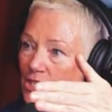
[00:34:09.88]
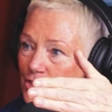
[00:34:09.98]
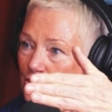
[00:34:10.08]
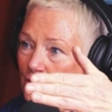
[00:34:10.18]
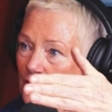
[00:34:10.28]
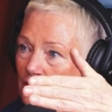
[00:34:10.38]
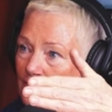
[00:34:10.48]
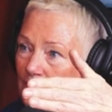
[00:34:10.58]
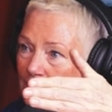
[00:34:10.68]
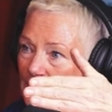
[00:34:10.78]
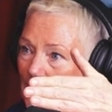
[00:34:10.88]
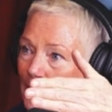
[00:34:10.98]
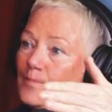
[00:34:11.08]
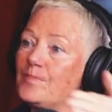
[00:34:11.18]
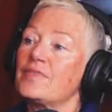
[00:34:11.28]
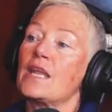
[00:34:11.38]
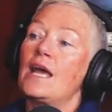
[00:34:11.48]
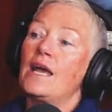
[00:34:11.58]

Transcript: to stern. Yes. Yep. Yep.